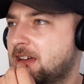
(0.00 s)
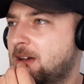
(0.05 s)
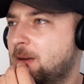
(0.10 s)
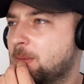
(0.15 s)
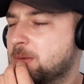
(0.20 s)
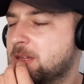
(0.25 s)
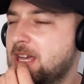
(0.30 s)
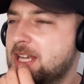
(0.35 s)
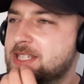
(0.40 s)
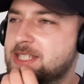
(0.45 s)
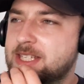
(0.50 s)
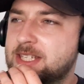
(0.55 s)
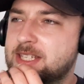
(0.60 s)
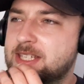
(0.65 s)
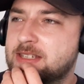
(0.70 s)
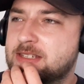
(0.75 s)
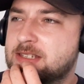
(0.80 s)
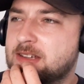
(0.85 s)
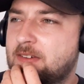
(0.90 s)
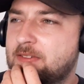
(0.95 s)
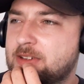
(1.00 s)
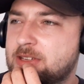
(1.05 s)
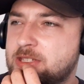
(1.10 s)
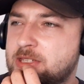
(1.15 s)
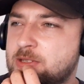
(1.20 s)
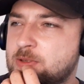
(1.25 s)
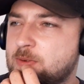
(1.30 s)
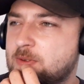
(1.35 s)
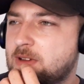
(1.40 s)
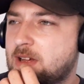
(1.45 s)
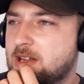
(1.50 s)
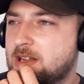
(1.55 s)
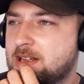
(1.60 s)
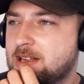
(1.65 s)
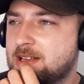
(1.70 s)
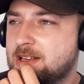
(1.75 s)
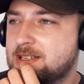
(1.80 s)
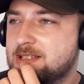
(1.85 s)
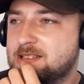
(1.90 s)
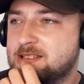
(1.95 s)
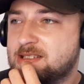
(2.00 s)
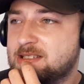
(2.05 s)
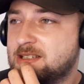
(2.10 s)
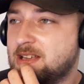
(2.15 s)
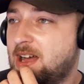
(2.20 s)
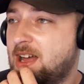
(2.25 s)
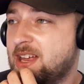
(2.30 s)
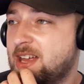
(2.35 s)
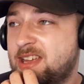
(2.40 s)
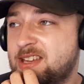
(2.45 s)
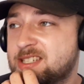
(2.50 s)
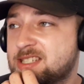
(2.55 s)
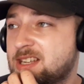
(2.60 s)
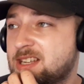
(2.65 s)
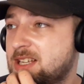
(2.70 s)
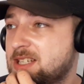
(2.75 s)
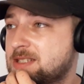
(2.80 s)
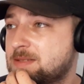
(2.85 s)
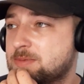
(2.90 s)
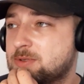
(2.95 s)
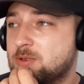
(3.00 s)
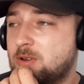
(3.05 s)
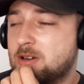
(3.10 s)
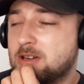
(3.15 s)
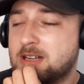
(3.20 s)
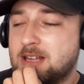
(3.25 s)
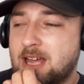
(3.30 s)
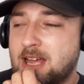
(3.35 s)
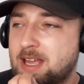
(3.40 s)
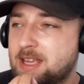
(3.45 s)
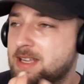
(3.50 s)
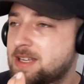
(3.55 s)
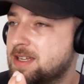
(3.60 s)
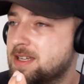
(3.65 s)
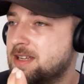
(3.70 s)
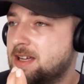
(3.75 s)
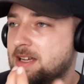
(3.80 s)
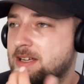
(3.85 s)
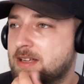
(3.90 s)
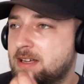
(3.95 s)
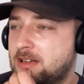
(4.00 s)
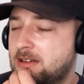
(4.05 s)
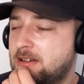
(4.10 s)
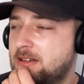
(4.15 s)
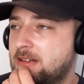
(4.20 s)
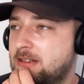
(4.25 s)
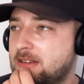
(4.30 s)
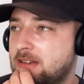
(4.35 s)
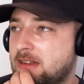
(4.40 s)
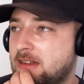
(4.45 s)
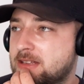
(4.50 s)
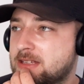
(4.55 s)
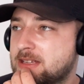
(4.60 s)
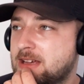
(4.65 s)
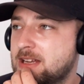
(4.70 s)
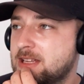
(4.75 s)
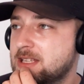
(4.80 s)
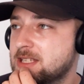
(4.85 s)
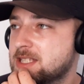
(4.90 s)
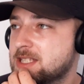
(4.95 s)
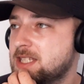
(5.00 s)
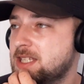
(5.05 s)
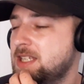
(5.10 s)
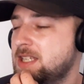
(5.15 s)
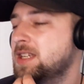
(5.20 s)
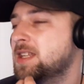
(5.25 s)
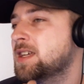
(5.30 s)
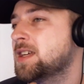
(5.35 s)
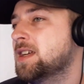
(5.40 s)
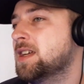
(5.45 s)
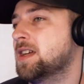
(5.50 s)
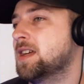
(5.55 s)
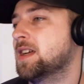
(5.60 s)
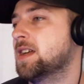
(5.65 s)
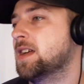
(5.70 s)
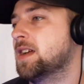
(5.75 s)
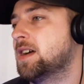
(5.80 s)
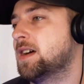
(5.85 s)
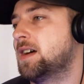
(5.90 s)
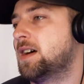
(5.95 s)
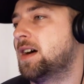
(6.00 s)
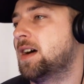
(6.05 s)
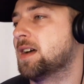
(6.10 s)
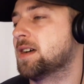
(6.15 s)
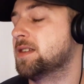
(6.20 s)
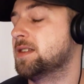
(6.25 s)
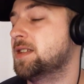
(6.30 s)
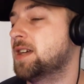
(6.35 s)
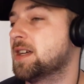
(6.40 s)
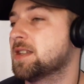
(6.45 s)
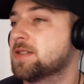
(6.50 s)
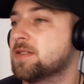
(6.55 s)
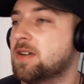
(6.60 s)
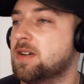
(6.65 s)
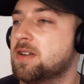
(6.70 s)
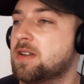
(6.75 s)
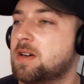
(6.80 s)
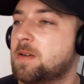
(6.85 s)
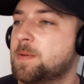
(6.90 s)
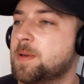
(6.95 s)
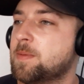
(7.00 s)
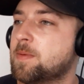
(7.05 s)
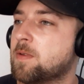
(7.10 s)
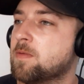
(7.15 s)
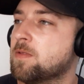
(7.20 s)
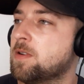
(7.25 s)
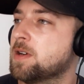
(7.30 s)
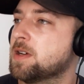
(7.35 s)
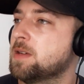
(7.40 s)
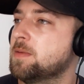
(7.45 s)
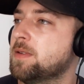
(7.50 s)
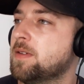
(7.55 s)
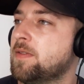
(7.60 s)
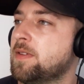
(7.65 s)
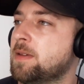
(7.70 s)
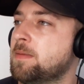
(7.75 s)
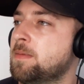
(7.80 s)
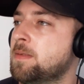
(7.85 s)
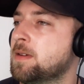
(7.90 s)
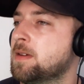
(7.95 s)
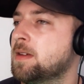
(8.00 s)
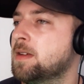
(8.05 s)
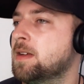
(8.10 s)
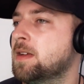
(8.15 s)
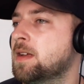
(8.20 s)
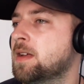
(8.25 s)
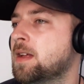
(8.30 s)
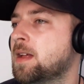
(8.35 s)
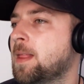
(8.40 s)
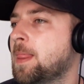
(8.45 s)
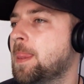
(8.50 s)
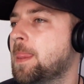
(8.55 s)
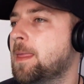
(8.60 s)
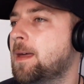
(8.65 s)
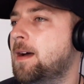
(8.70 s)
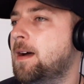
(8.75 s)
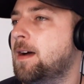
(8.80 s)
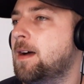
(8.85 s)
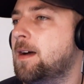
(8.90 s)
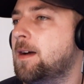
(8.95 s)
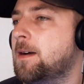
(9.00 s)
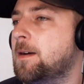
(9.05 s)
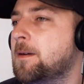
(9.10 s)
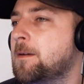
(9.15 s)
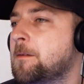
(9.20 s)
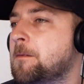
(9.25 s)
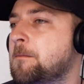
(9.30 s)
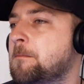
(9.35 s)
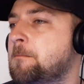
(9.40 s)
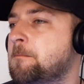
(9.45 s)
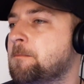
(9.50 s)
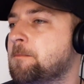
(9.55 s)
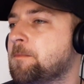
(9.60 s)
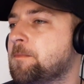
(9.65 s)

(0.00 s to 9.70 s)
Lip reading: I'm guessing it's something to do with like some sort of gang in like a Italian scene. Because he has got a lot of people rocking with him.